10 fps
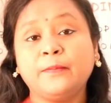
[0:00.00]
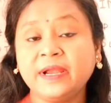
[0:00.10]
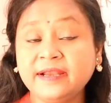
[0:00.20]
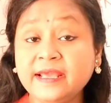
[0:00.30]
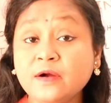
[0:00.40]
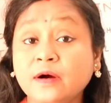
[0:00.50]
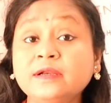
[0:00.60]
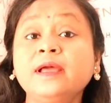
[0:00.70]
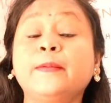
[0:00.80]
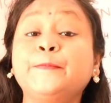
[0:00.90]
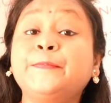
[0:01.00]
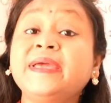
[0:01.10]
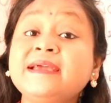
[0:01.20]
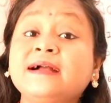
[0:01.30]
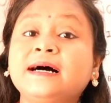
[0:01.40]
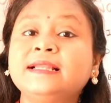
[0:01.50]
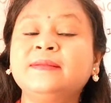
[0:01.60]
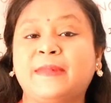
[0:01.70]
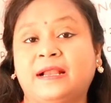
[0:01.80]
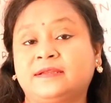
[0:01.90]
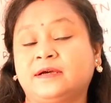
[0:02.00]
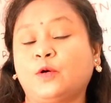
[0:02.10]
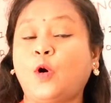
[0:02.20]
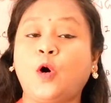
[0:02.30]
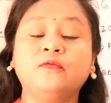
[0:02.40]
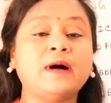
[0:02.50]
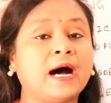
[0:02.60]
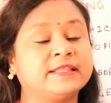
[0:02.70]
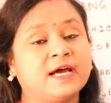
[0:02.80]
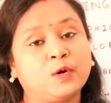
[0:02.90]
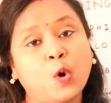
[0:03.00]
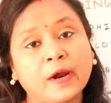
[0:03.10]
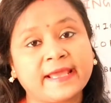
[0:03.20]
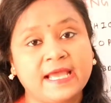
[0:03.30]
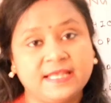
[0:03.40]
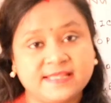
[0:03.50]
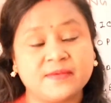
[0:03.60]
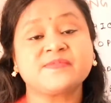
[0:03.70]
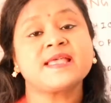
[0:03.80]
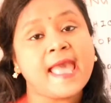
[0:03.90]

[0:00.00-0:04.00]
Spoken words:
Feeding on fecal matter of other organisms.